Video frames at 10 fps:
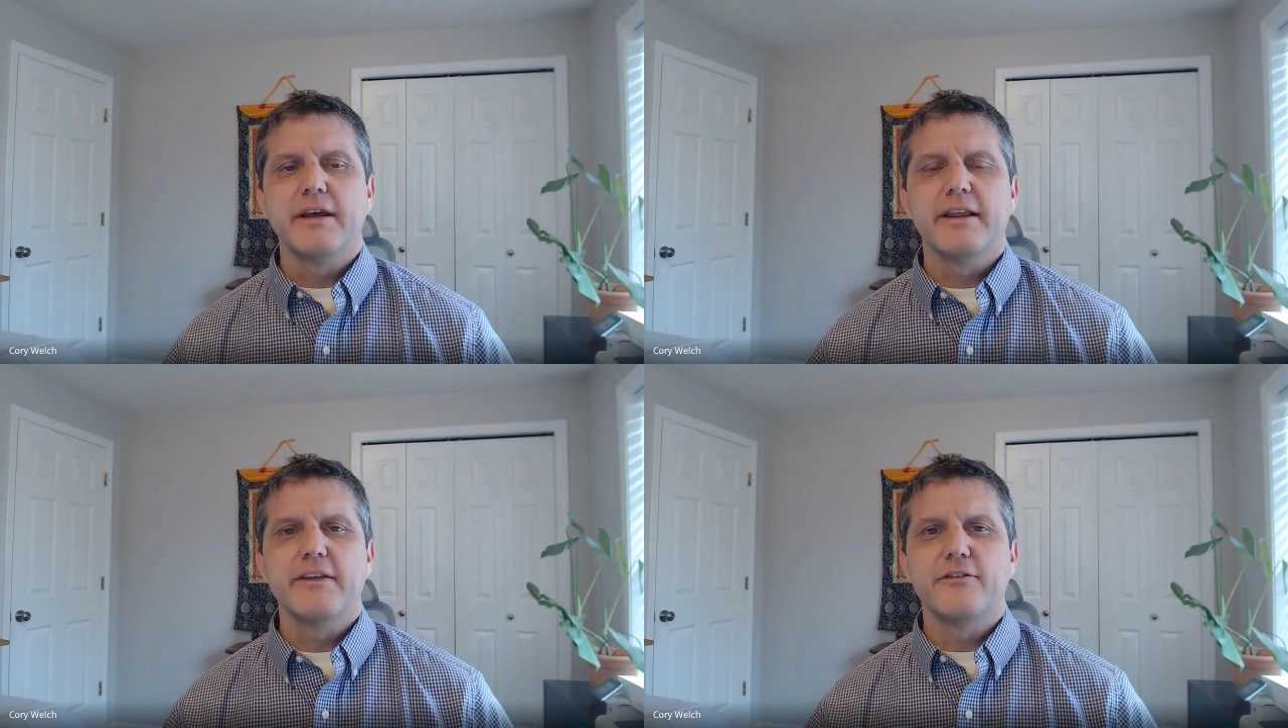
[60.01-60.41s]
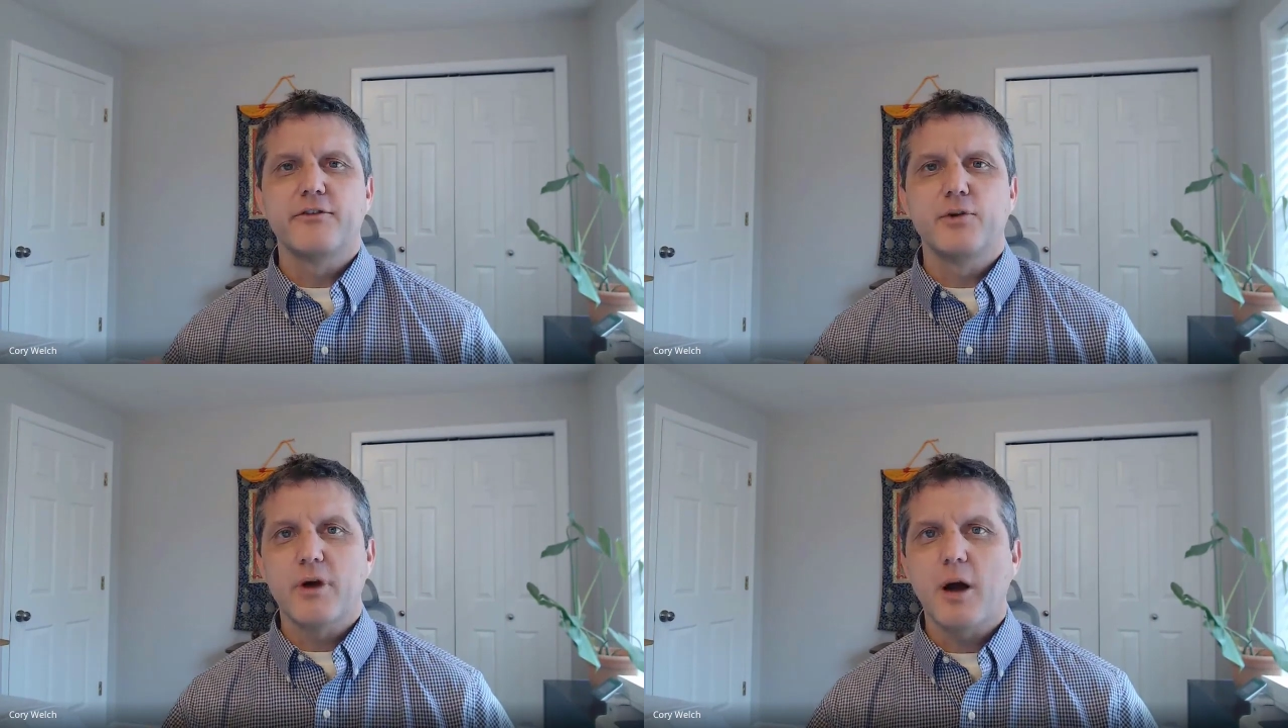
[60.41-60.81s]
It's
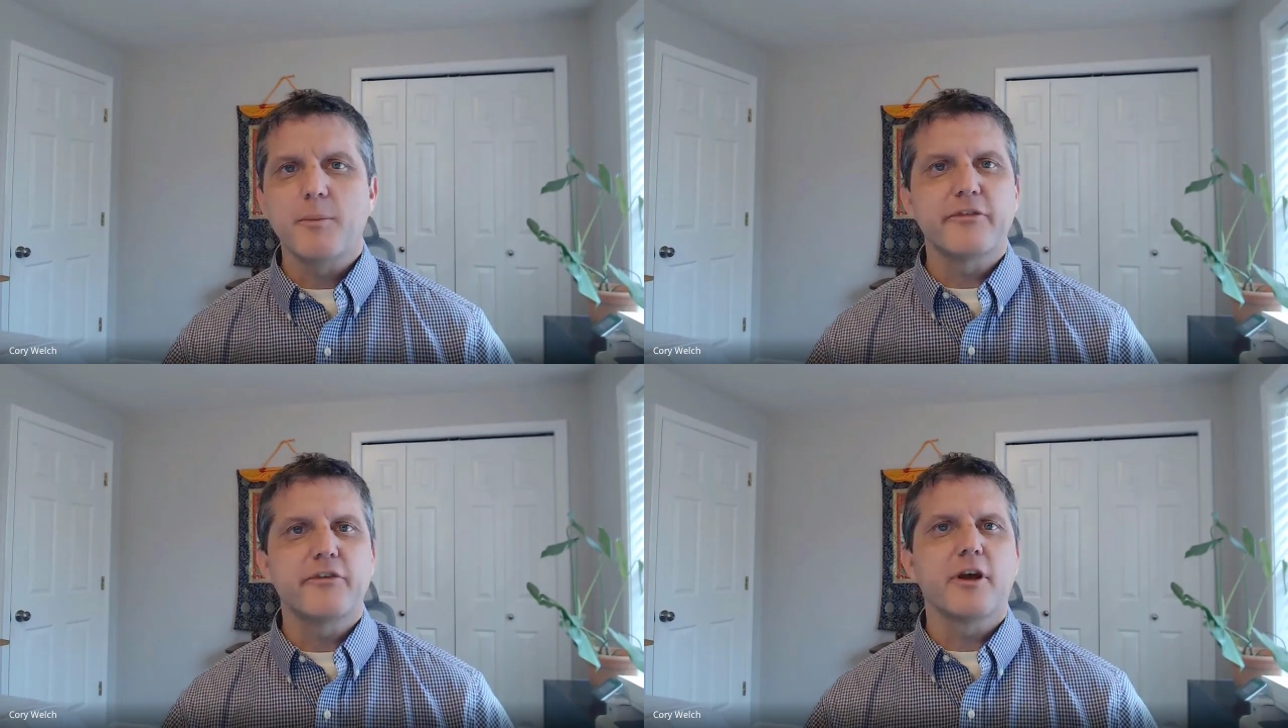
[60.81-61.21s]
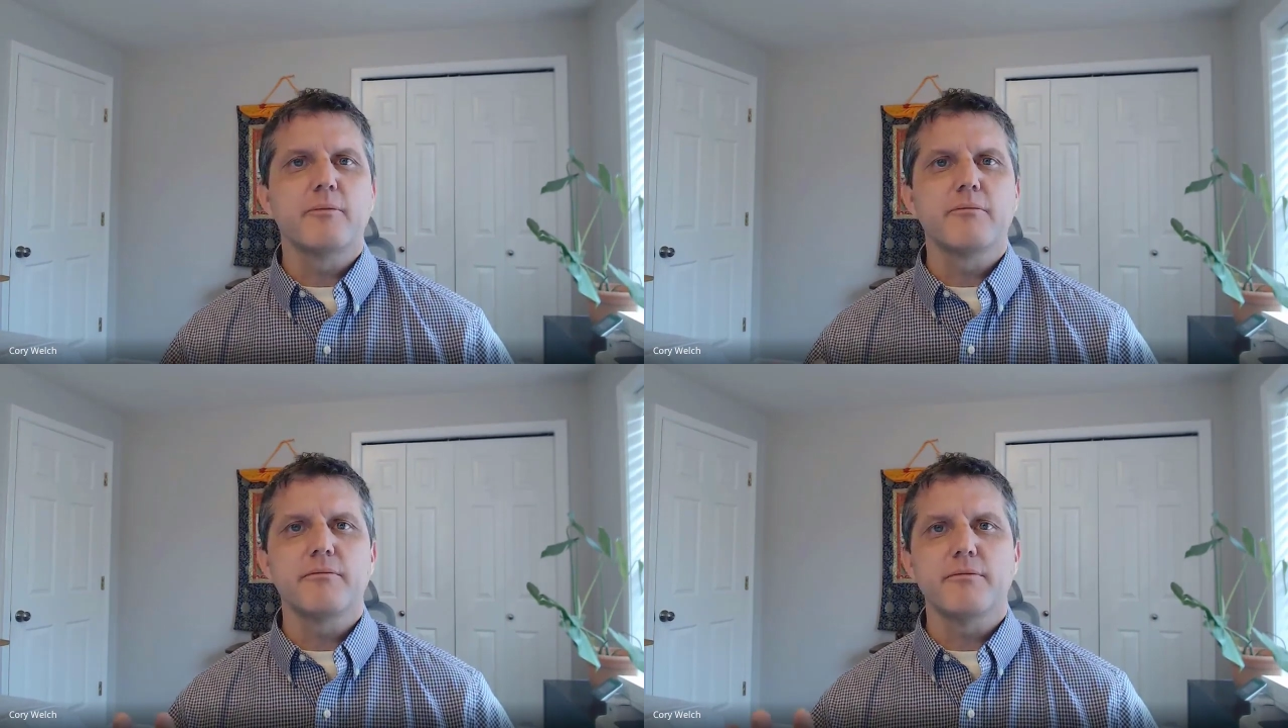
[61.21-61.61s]
too
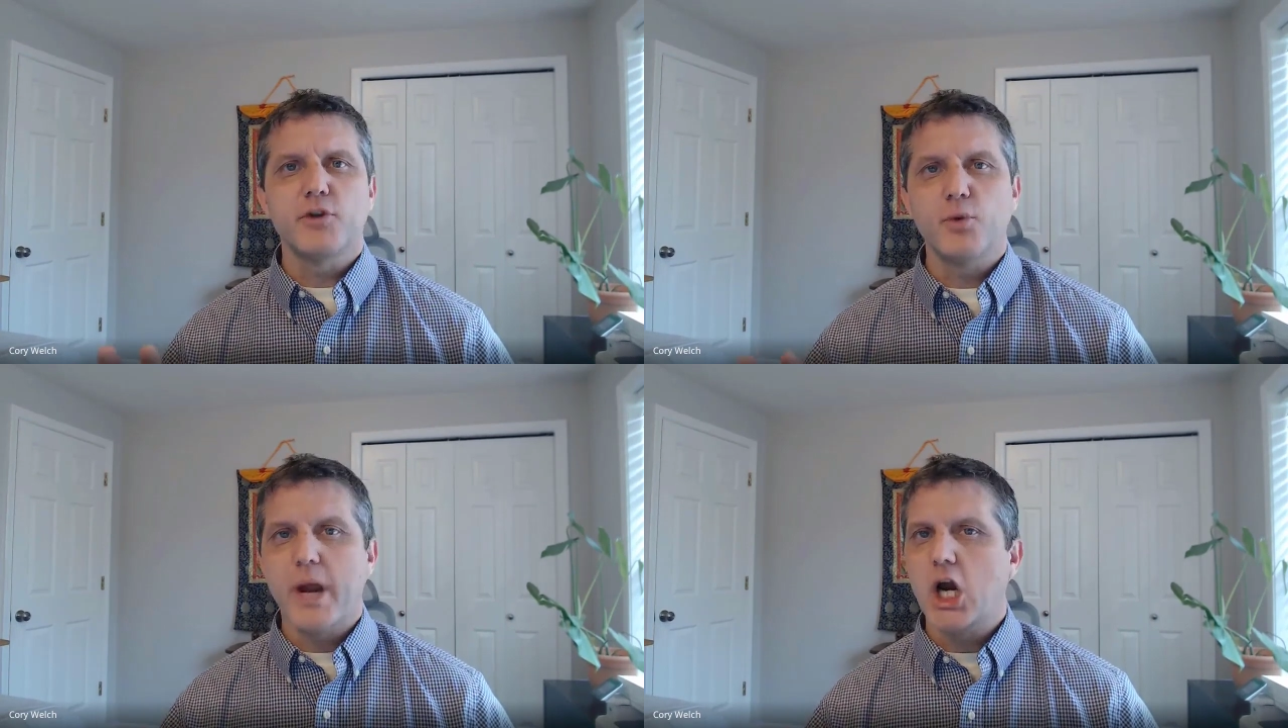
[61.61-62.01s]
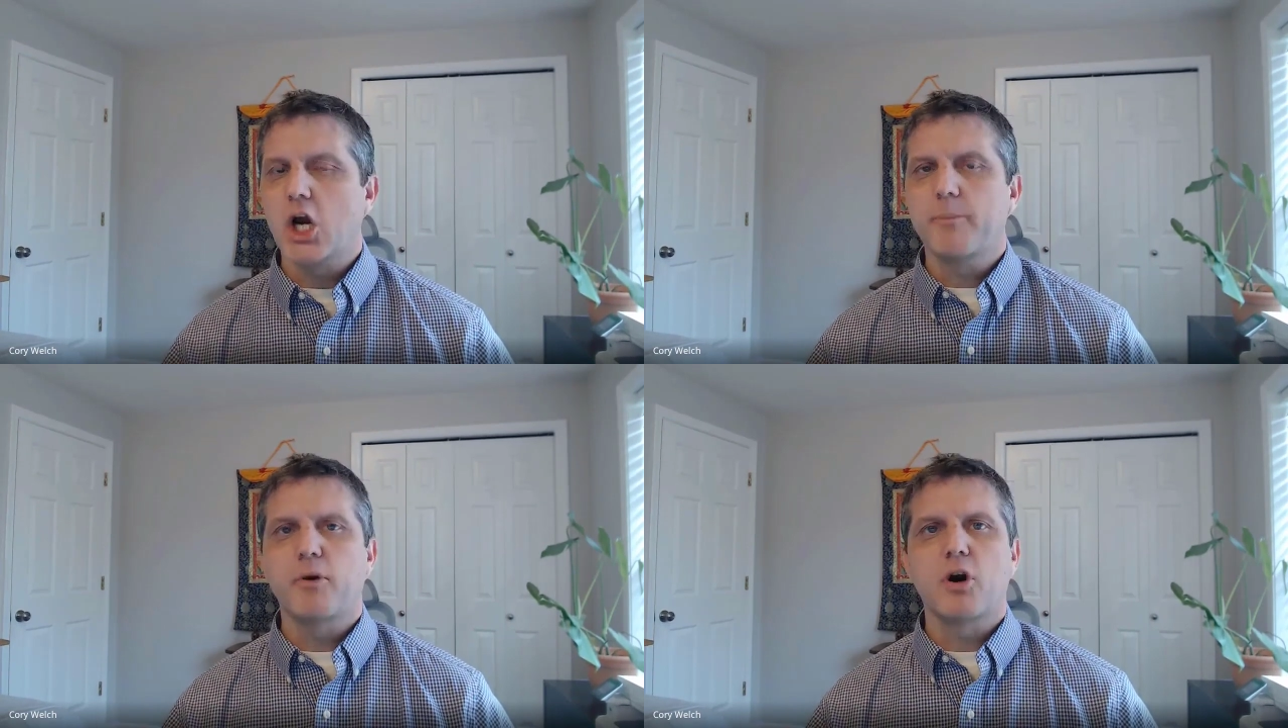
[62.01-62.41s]
cumbersome, too
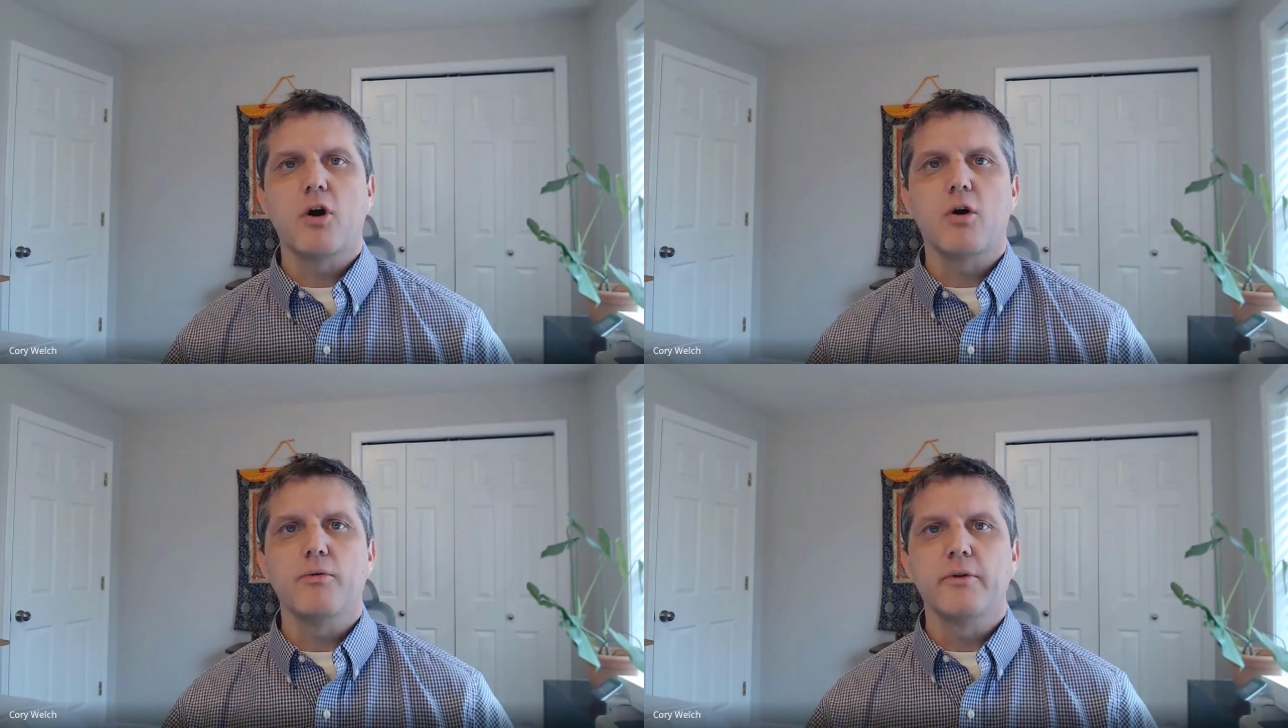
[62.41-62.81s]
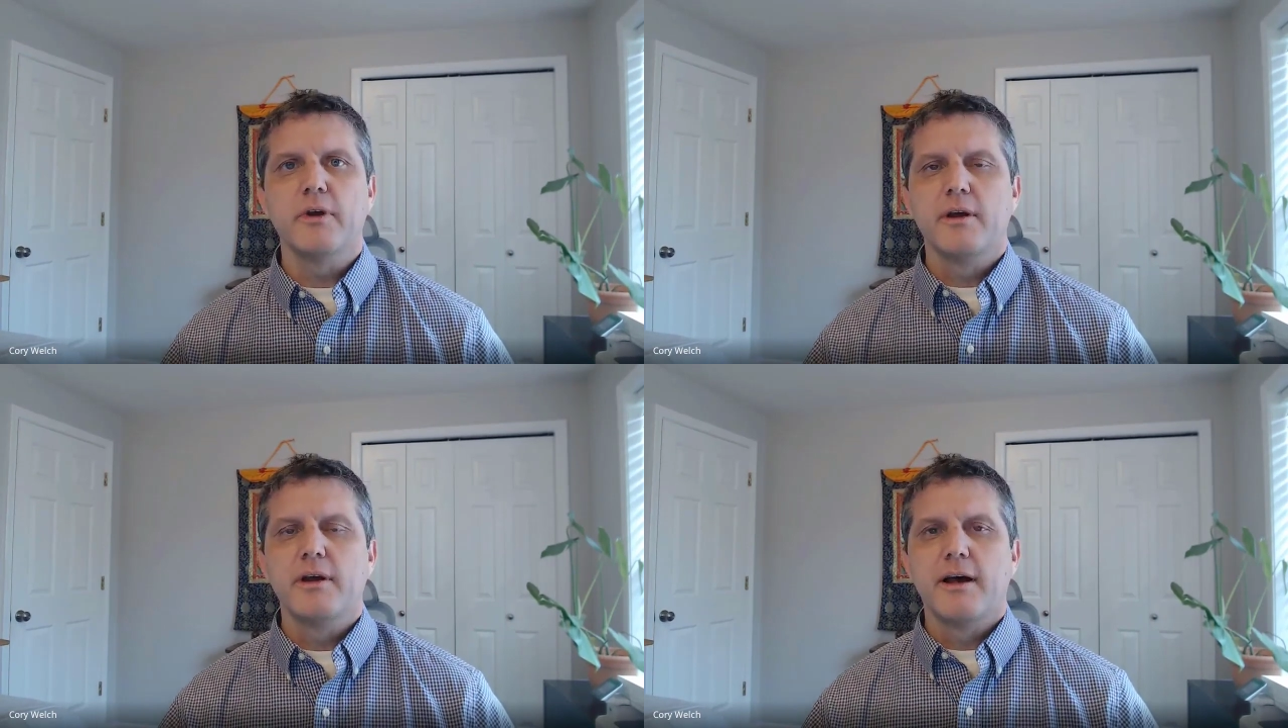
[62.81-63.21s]
error prone,
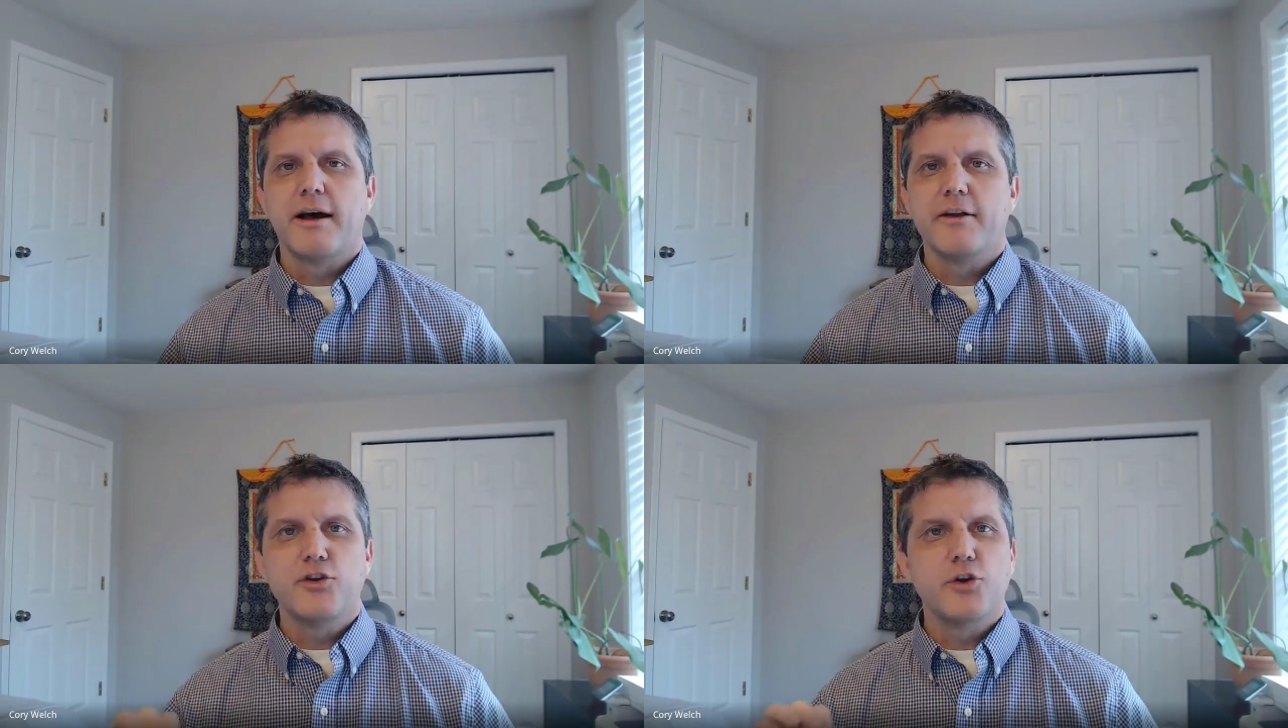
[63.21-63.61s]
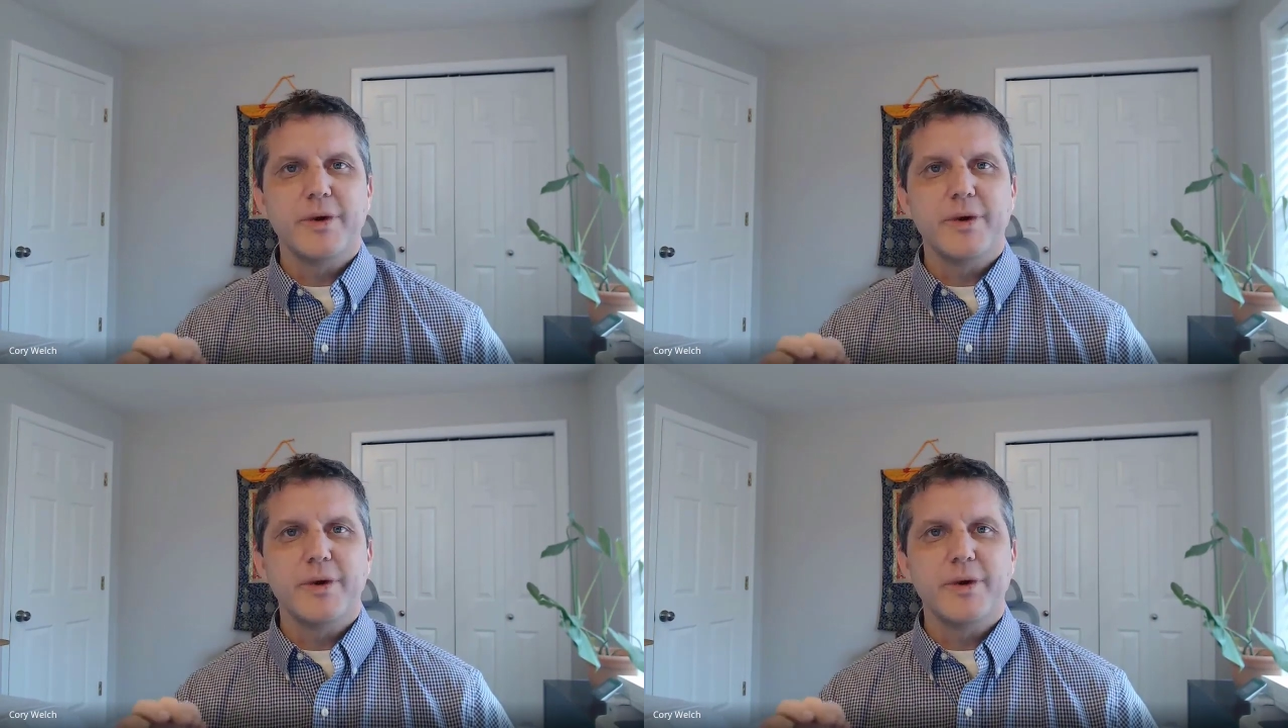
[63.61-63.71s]
too